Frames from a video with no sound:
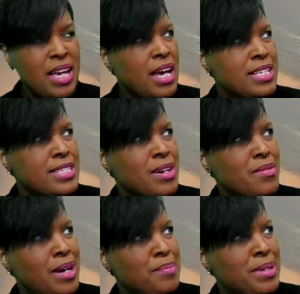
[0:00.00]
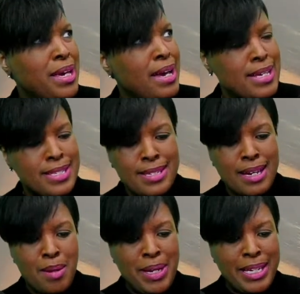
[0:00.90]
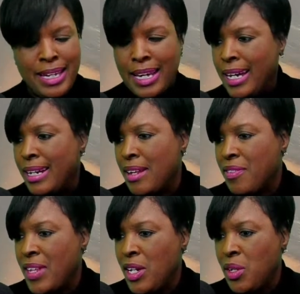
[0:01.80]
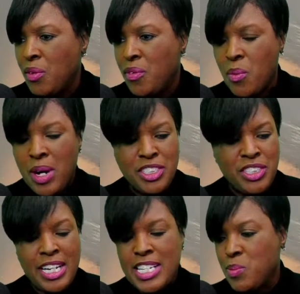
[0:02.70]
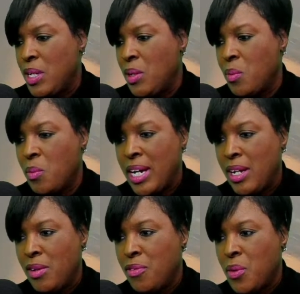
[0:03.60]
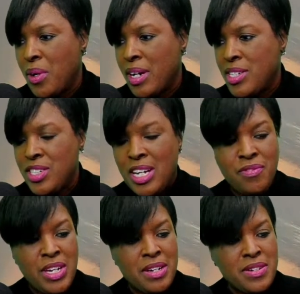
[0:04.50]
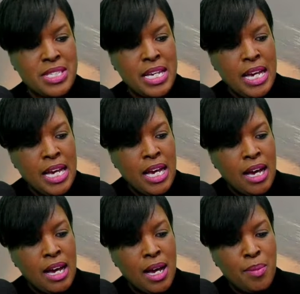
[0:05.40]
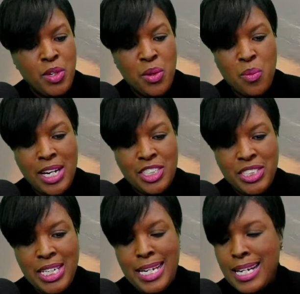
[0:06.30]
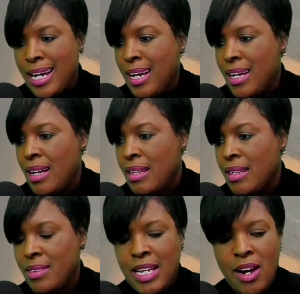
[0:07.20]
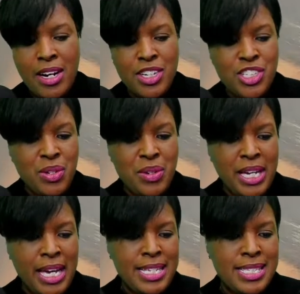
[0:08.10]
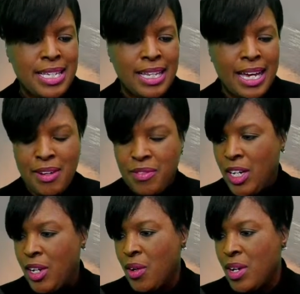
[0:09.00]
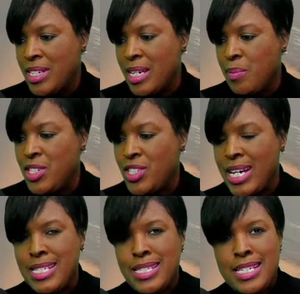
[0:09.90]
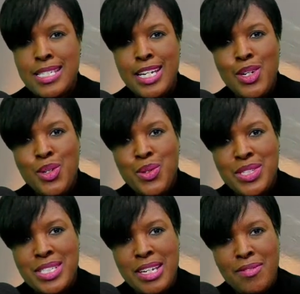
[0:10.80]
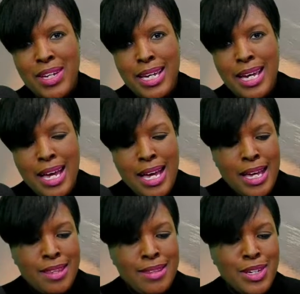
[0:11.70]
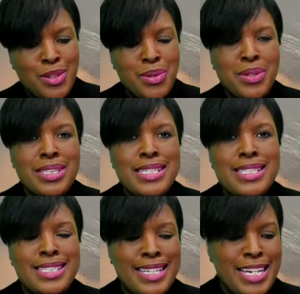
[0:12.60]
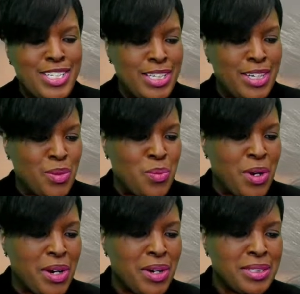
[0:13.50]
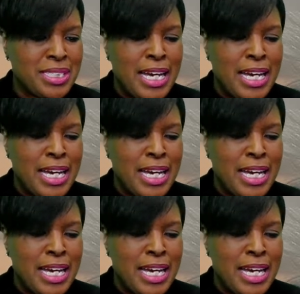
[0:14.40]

So, yes, again, thank you for watching as we waiting for Jay Fears. You're watching the Artist Showcase live here on WJZZ Cool TV, the coolest station in the world.